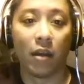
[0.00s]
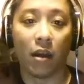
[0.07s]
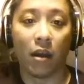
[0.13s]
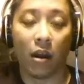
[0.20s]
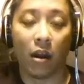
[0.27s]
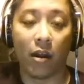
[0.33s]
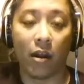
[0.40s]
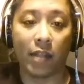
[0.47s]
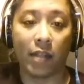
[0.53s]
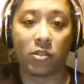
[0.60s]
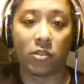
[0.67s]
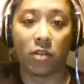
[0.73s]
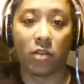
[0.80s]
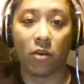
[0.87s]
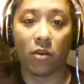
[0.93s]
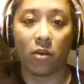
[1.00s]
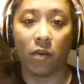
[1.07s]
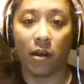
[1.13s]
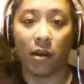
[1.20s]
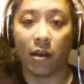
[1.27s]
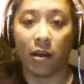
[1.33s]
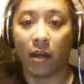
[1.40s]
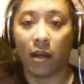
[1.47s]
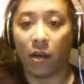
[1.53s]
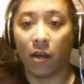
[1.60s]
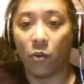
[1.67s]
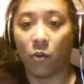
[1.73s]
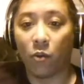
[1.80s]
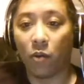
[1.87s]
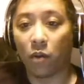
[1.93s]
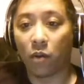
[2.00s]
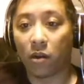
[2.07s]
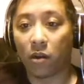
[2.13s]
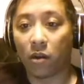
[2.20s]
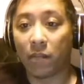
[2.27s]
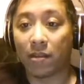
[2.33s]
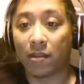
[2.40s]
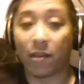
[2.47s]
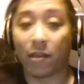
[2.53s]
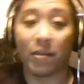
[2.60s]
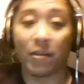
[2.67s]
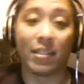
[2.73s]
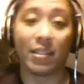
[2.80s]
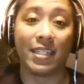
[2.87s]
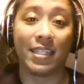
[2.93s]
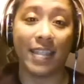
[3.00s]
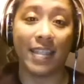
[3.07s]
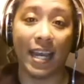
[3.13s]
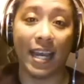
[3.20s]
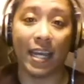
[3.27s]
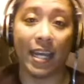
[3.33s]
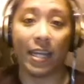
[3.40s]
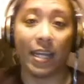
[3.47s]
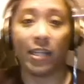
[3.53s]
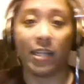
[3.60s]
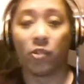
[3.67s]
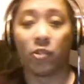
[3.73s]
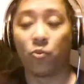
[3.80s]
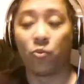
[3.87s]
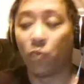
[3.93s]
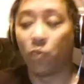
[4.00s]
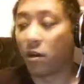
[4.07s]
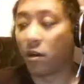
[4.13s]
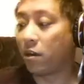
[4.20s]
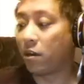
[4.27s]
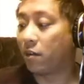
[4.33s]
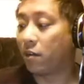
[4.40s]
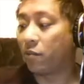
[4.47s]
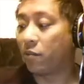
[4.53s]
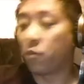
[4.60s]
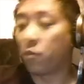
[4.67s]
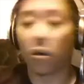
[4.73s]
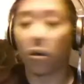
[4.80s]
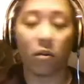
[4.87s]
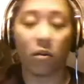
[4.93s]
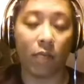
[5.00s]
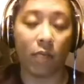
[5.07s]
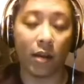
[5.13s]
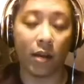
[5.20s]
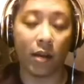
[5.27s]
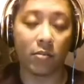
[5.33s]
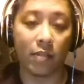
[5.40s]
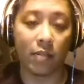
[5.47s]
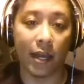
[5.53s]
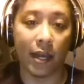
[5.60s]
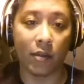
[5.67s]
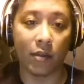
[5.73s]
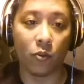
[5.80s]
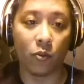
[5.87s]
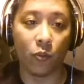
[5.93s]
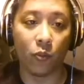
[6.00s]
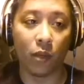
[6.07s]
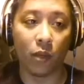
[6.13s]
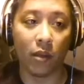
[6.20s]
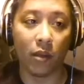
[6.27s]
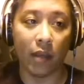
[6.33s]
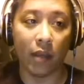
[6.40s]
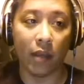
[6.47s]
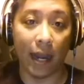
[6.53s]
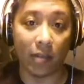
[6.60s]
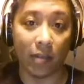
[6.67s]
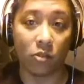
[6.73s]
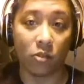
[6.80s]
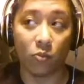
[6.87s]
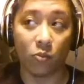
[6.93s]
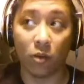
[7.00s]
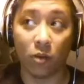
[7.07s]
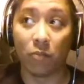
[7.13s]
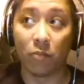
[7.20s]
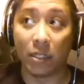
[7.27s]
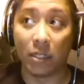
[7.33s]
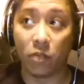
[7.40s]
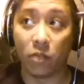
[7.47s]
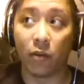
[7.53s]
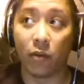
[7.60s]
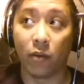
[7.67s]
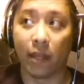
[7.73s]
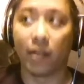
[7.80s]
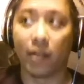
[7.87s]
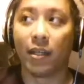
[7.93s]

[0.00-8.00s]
All right, so what we're going to be talking about today is one of the workarounds that we actually will be doing